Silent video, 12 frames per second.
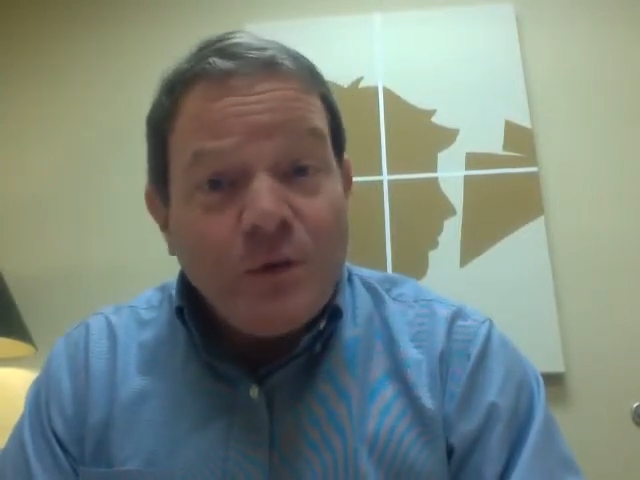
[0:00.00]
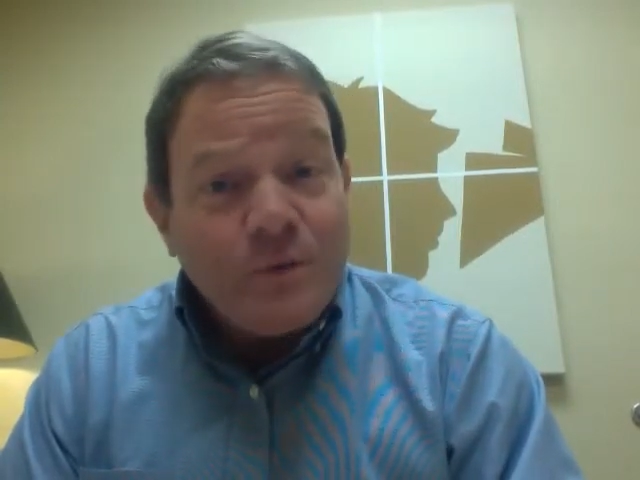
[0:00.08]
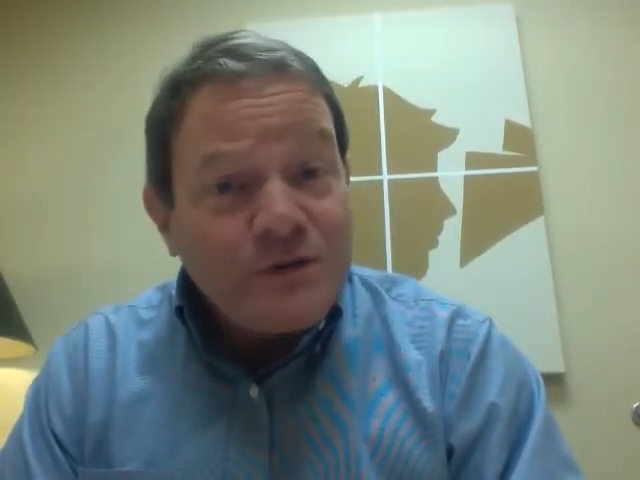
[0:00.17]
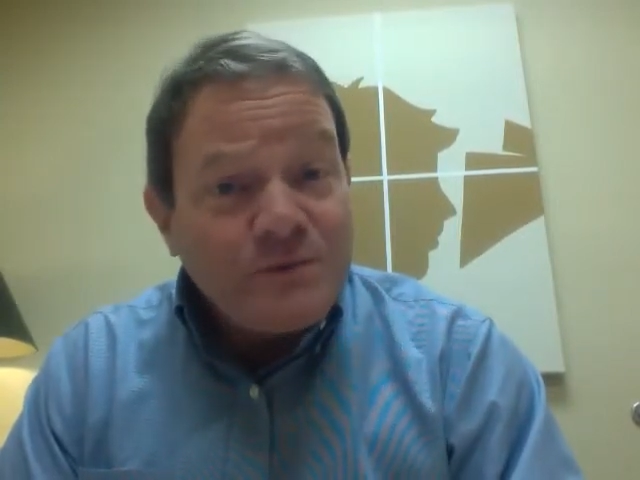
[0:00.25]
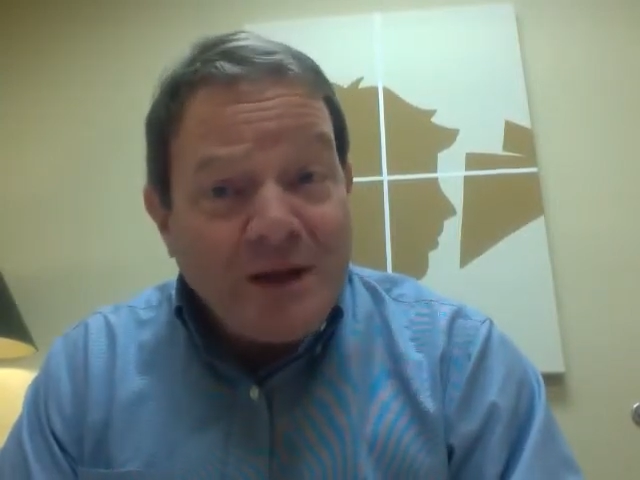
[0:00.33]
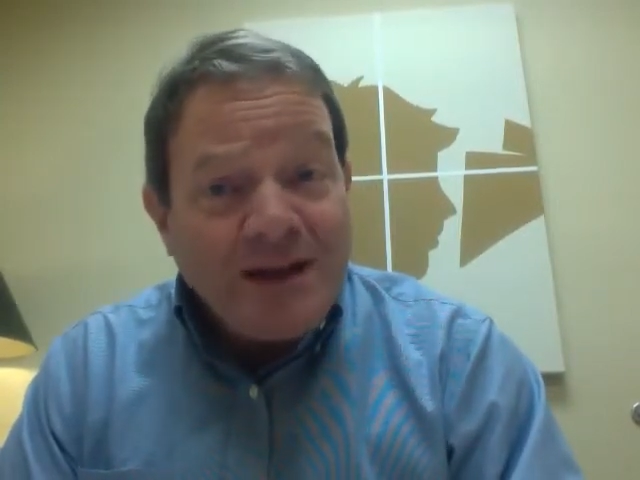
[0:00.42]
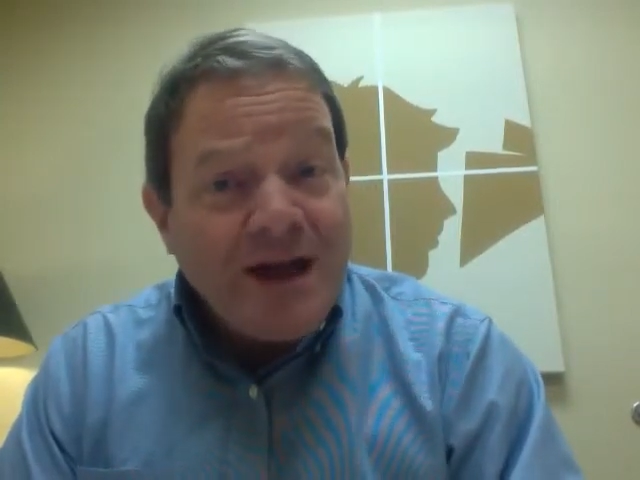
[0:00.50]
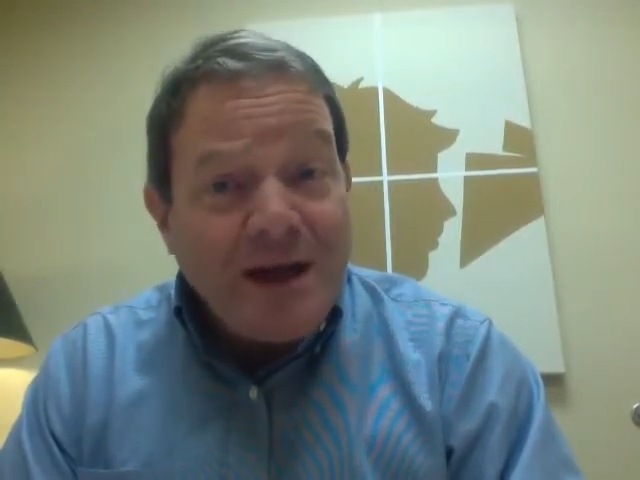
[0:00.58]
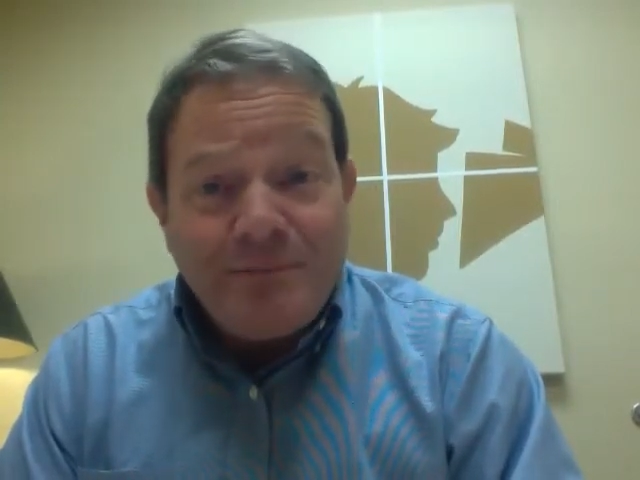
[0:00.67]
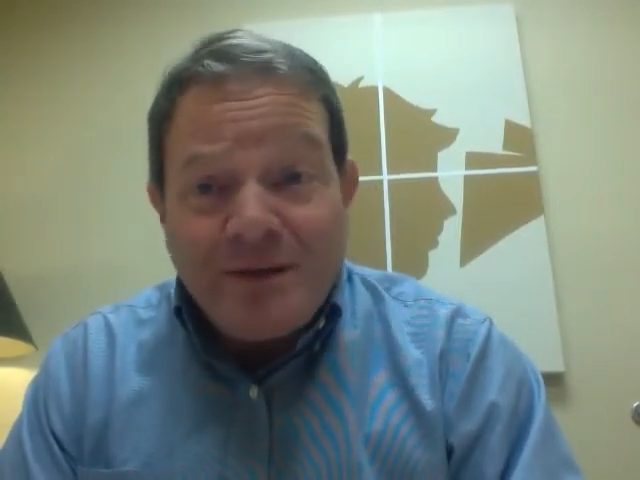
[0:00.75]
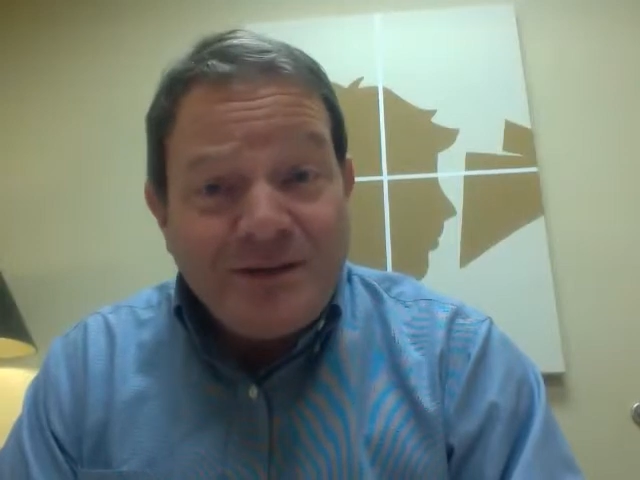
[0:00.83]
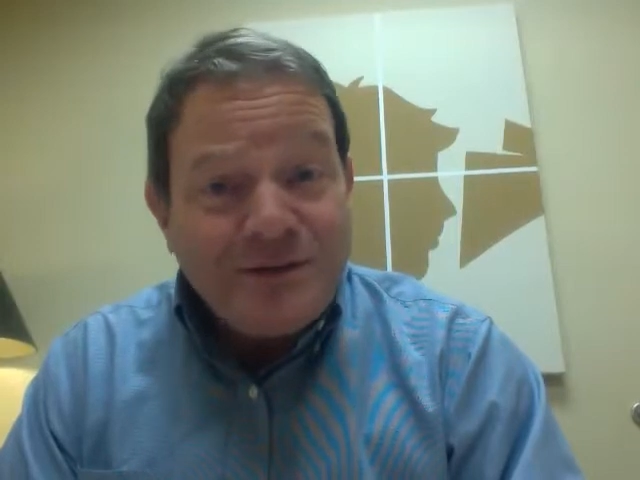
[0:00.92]
which may
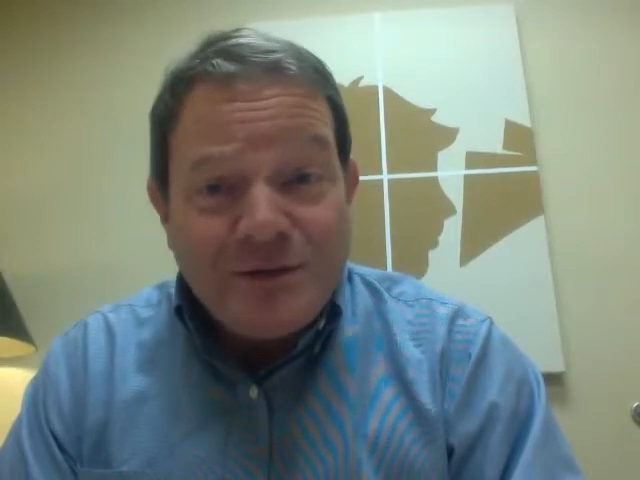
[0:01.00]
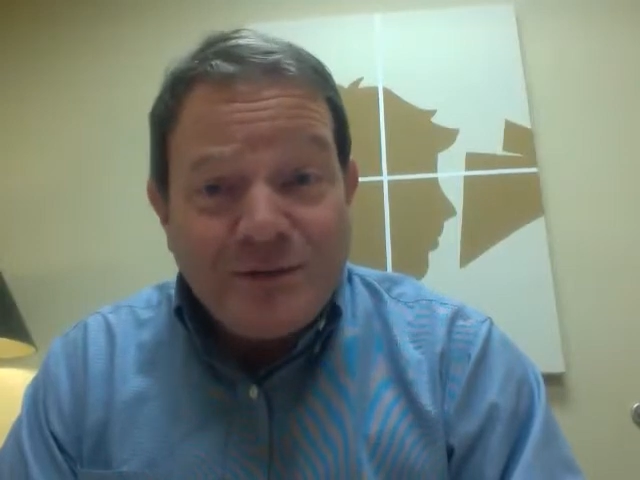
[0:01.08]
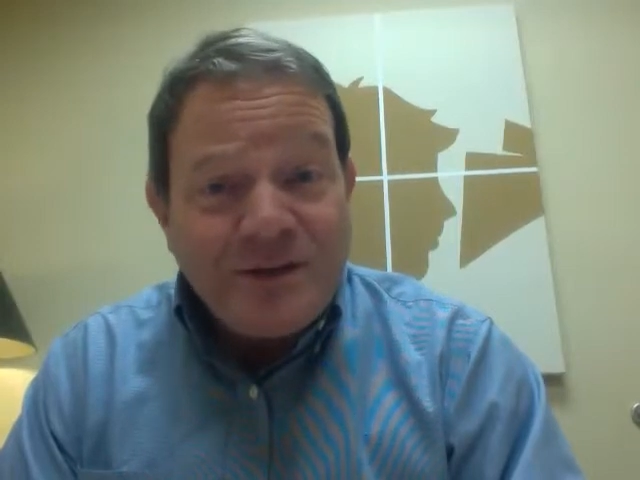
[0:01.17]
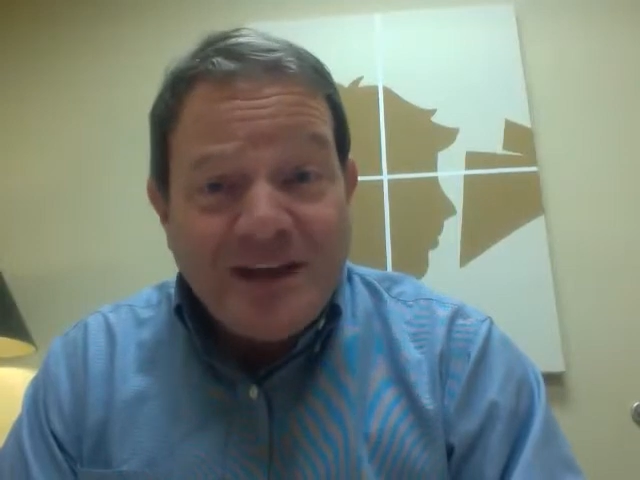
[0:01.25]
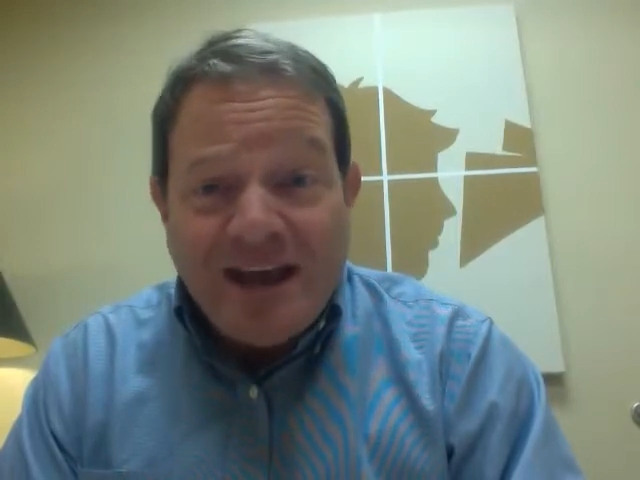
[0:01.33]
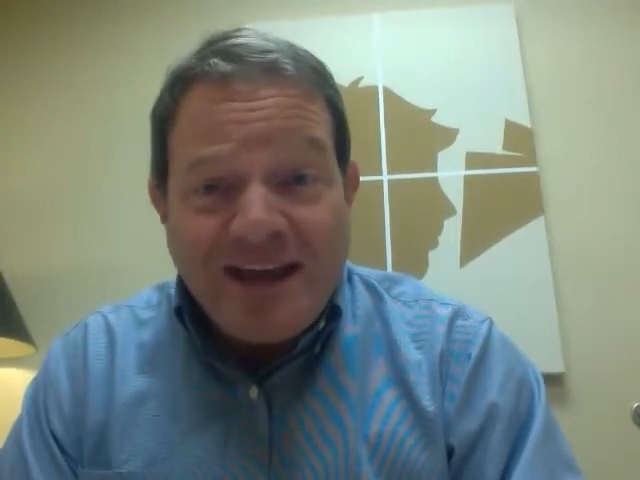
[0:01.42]
not be due to the